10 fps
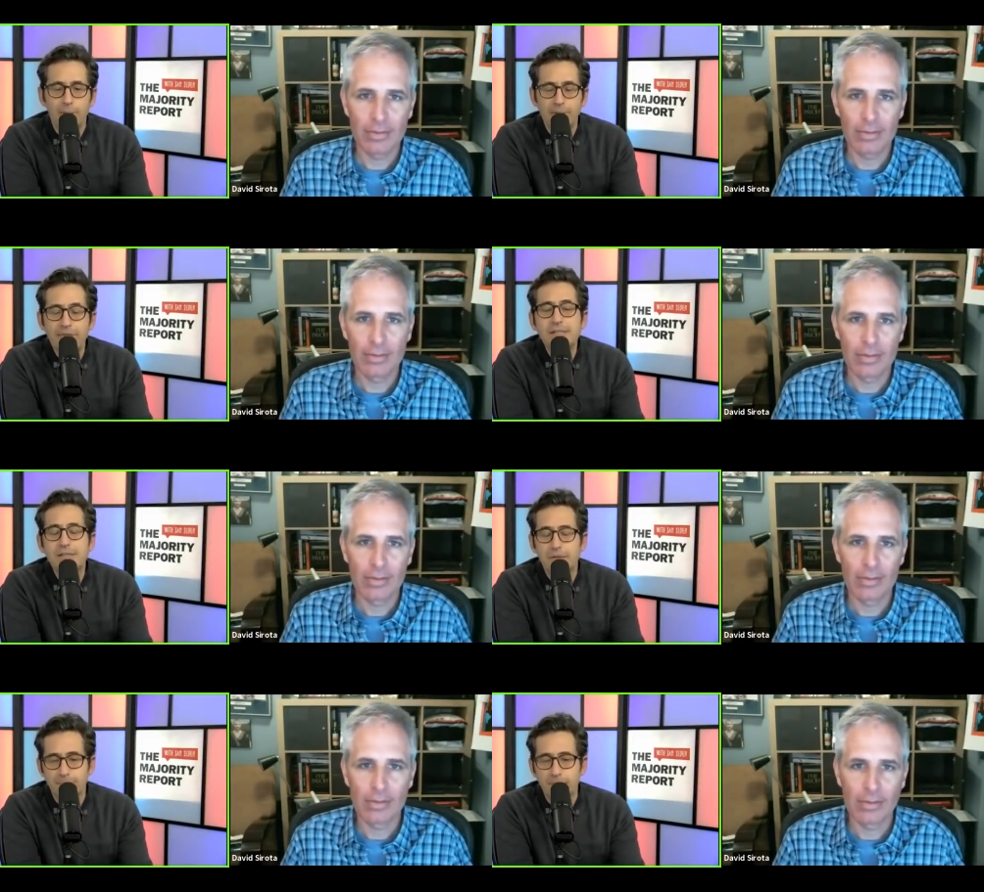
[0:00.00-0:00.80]
Speaker 1: I mean, this
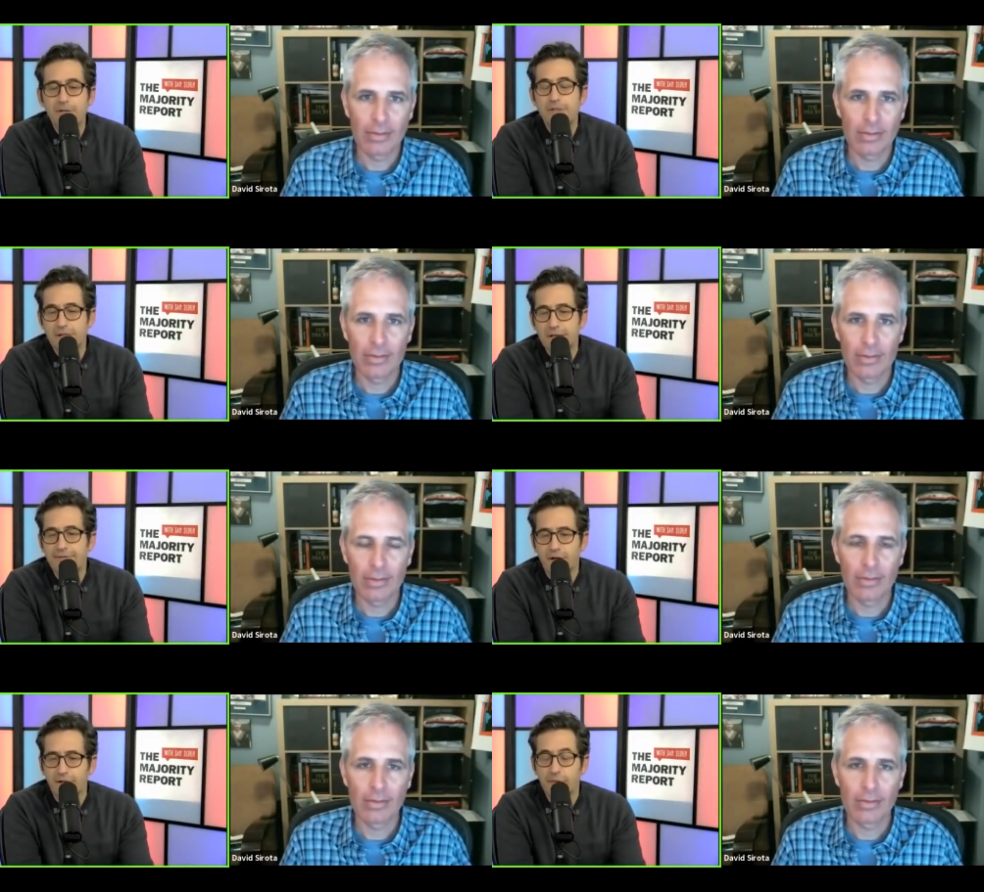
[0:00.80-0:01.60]
is the
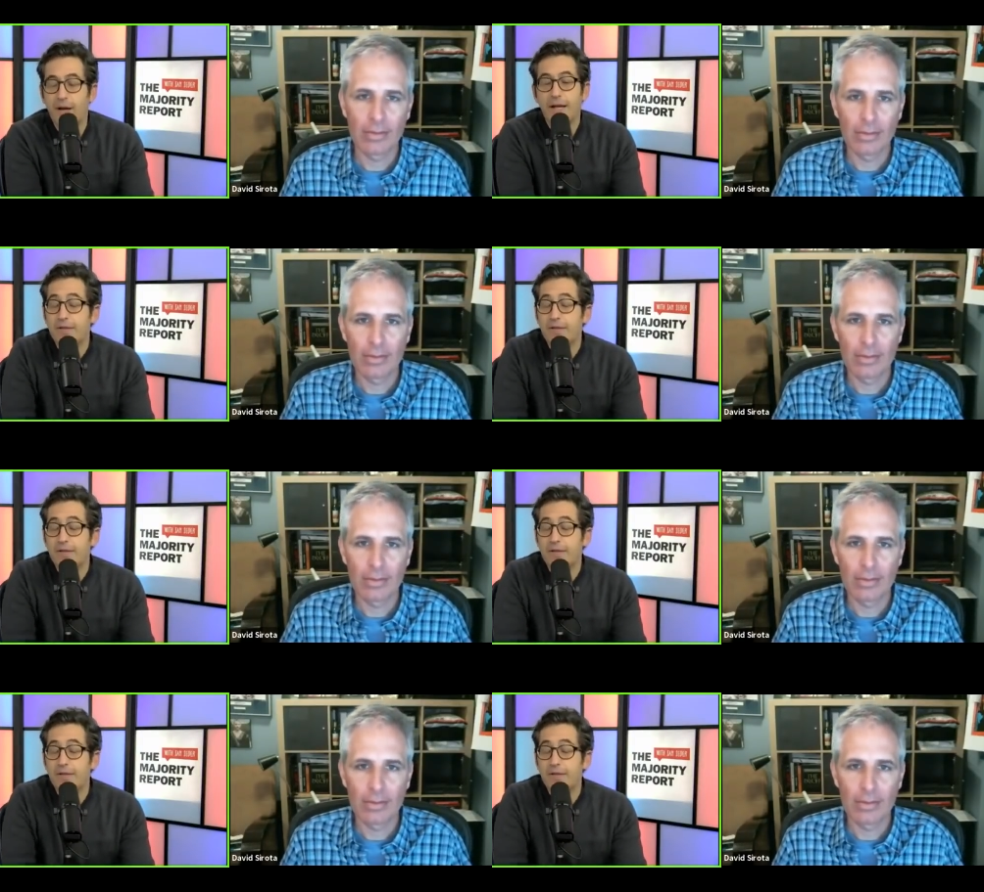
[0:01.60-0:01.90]
difficulty, right?